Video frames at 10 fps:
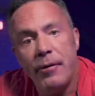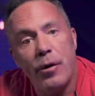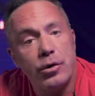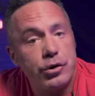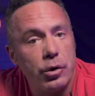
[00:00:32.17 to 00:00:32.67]

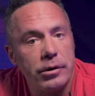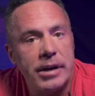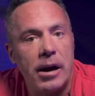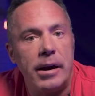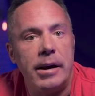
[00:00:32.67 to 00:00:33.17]
folks, Joel
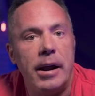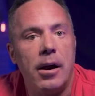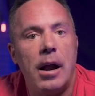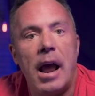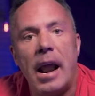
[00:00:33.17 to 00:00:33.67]
Therien
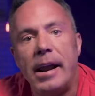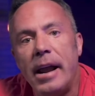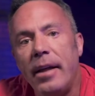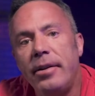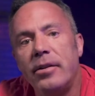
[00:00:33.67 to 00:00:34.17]
here, and I
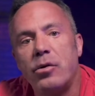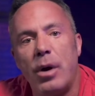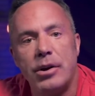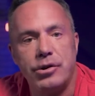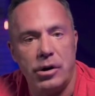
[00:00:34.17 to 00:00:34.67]
get this
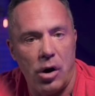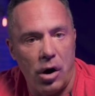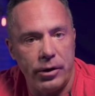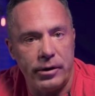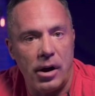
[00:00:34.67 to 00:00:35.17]
question all
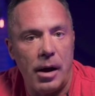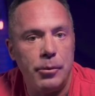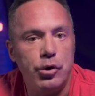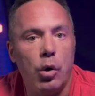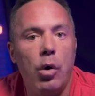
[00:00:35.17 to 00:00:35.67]
the time.
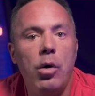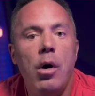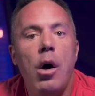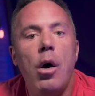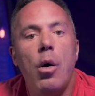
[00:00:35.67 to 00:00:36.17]
Joel,
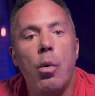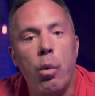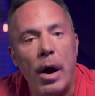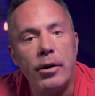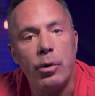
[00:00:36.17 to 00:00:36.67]

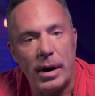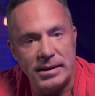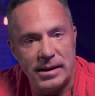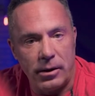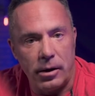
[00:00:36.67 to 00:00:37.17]
what do I
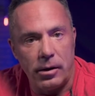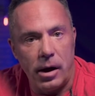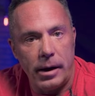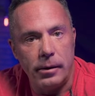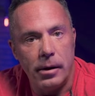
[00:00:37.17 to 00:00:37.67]
sell
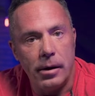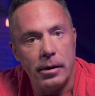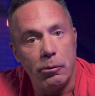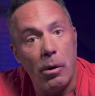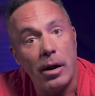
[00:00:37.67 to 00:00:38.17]
online?
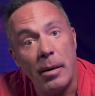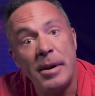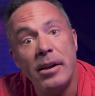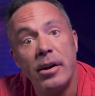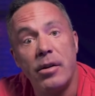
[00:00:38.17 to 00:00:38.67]
Well, let me
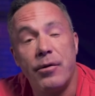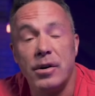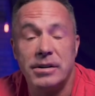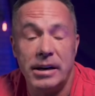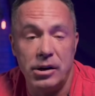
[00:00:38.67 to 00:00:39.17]
tell you the
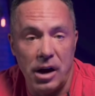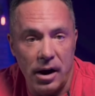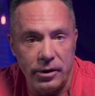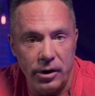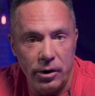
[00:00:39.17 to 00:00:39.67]
first thing
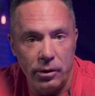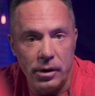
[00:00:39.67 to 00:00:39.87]
not to do.